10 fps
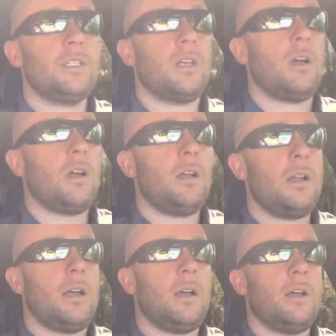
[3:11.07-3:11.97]
on
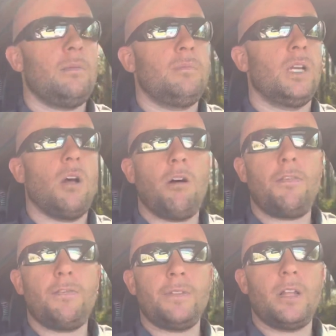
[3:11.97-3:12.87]
the
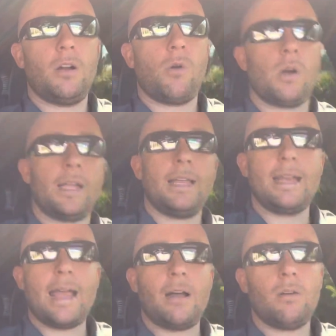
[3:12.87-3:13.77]
Gulf, or a
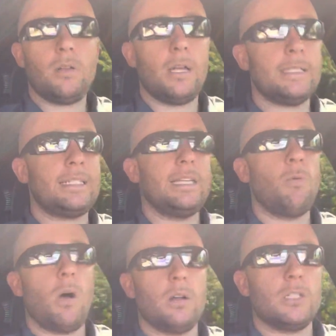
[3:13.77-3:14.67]
canal, a
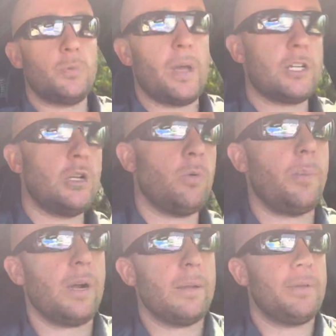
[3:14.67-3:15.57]
seawall inspection would
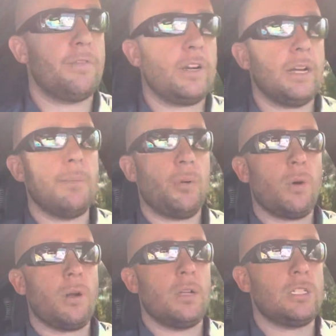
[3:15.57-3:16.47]
probably be very
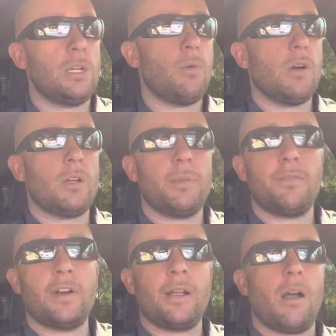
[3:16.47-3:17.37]
important. A seawall could be
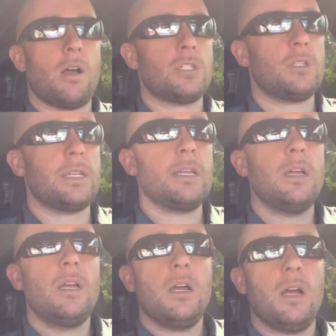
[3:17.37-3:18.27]
very costly.
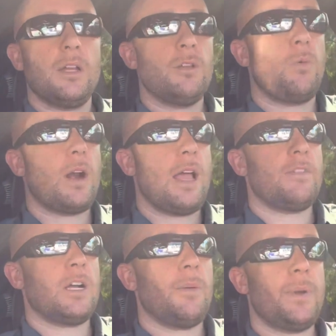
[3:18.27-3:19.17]
You'd want to have
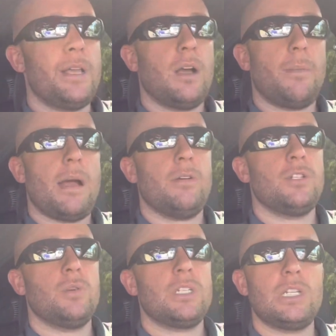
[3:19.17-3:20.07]
a company come out and
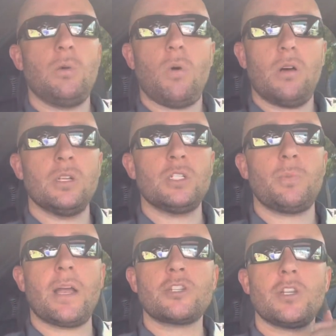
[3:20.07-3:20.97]
do a seawall
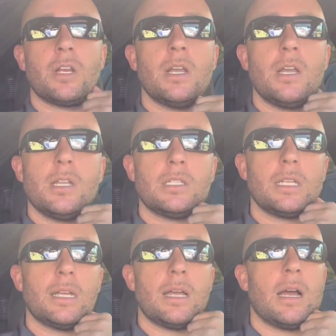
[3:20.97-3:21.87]
inspection,
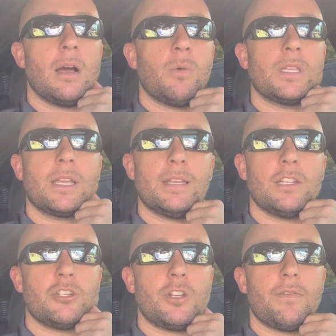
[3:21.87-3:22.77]
see what the
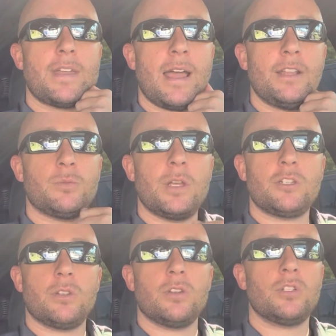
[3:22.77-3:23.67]
condition of that is, make
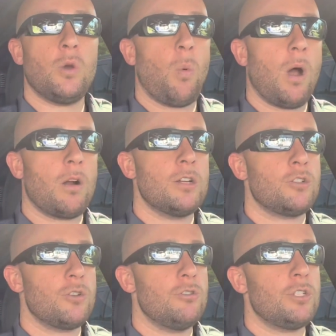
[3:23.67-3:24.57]
sure there's no water
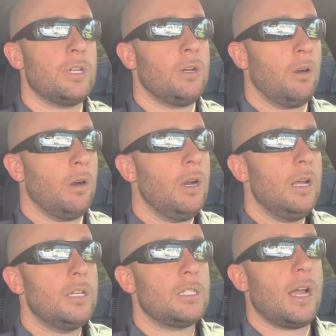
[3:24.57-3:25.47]
intrusion or
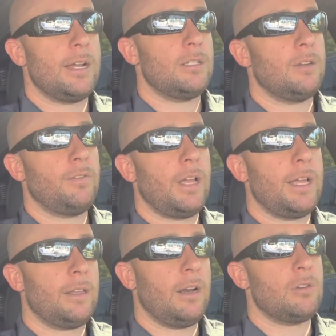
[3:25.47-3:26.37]
signs of
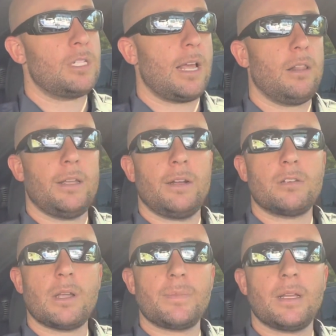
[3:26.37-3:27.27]
settling or
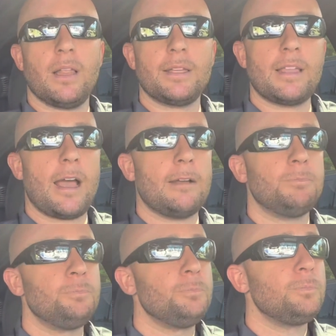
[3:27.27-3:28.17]
something like that.
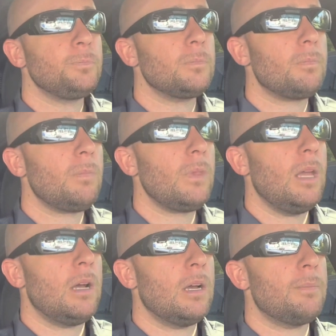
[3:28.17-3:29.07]

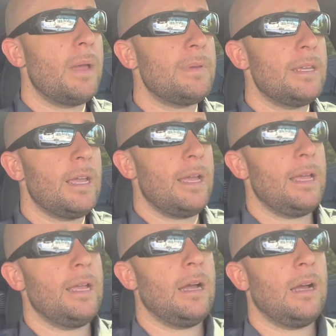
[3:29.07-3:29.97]
Maybe
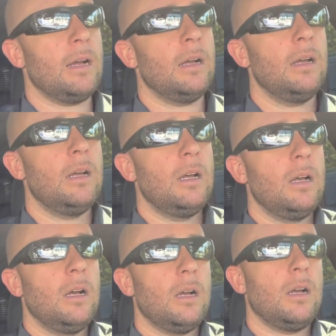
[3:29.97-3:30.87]
a
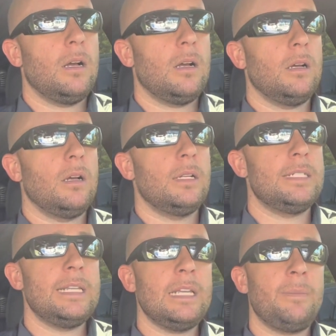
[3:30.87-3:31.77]

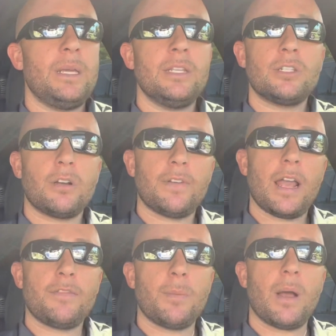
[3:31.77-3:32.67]
DEP
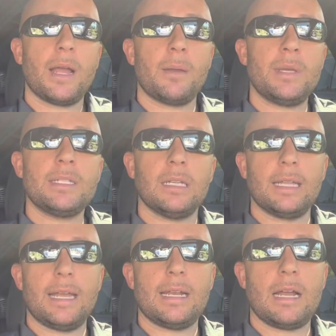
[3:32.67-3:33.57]
survey if you're buying a piece of
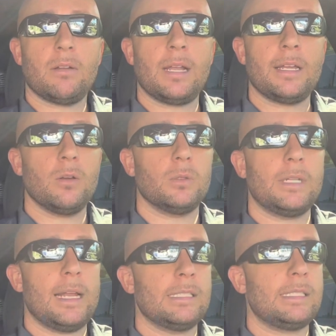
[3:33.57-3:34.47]
land out in like Golden
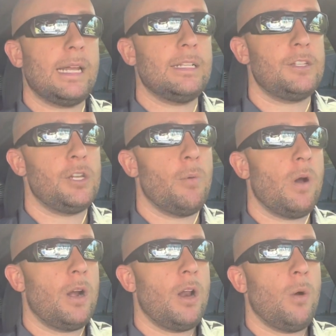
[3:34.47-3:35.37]
Gate Estates and you
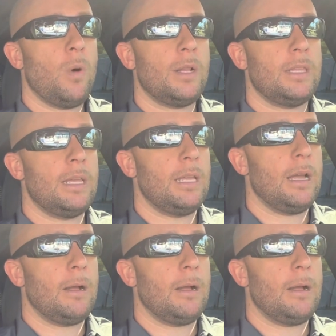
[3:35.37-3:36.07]
want to know what the